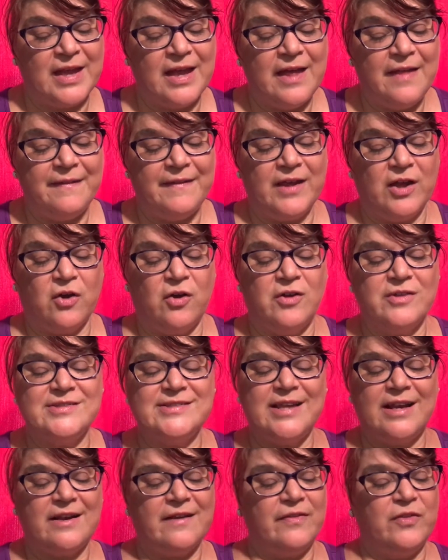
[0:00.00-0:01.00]
They all
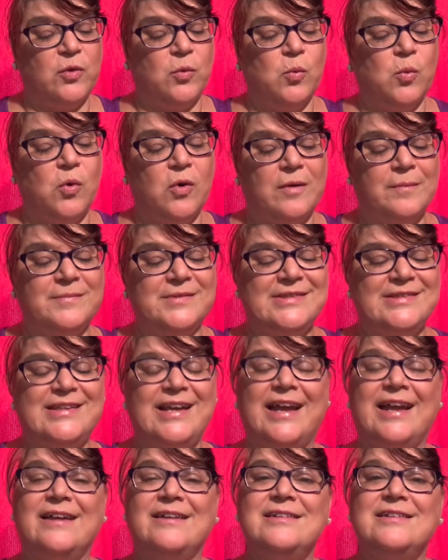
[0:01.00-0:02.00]
sat on the warm
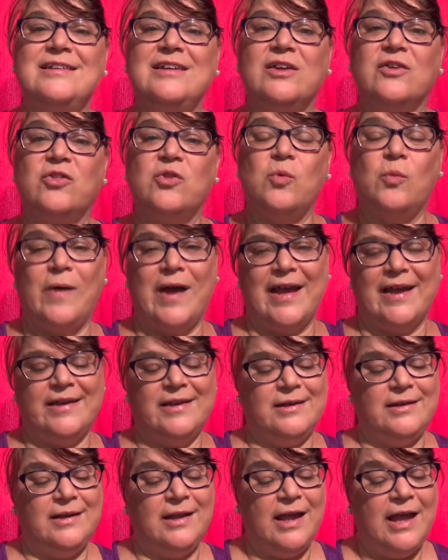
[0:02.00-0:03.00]
sand near the
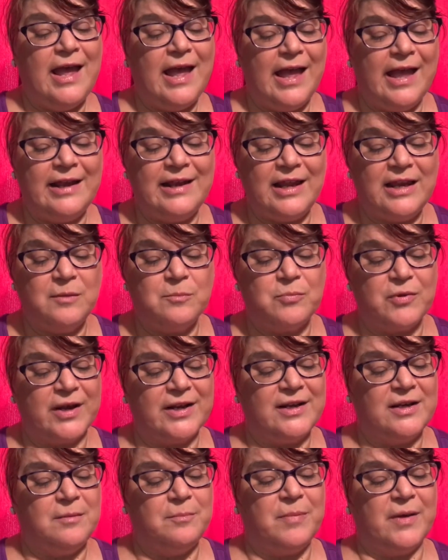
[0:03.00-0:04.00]
wagon and ate bread
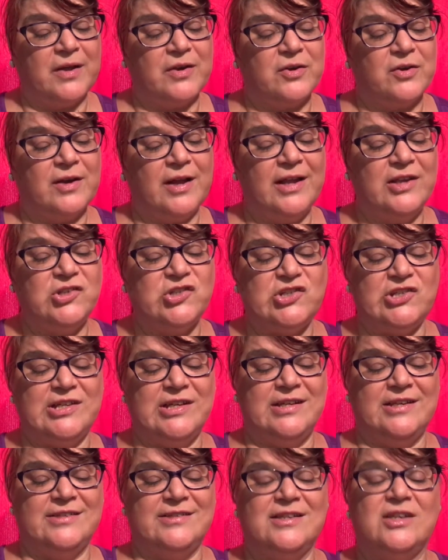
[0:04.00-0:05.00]
and butter and
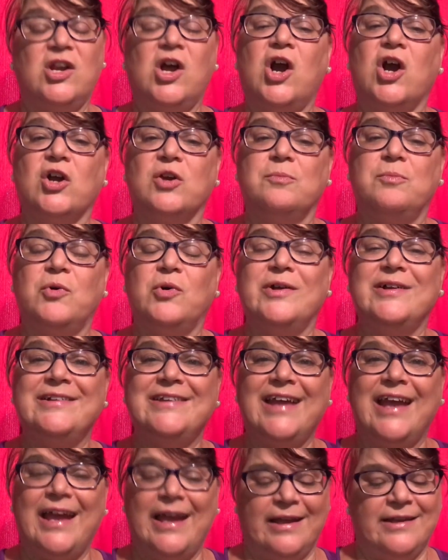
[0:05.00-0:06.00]
cheese and hard-boiled
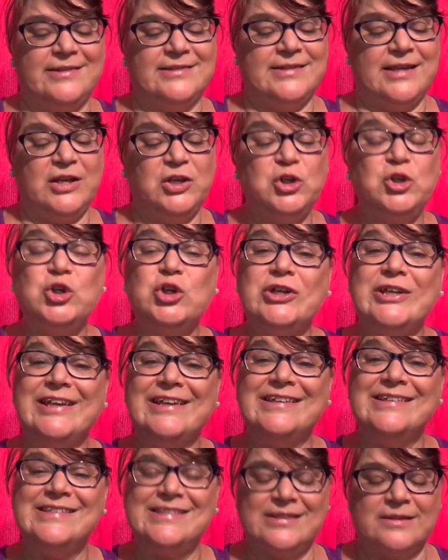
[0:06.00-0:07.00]
eggs and
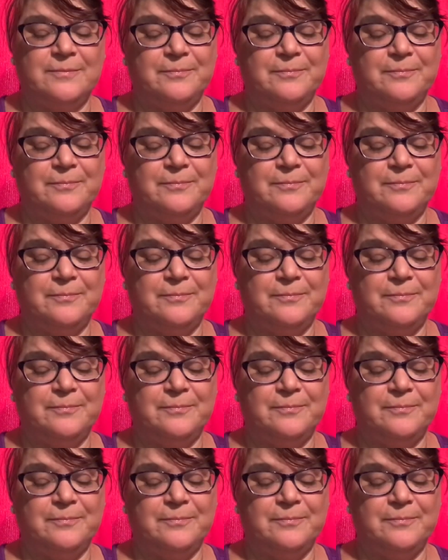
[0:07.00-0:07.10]
cookies.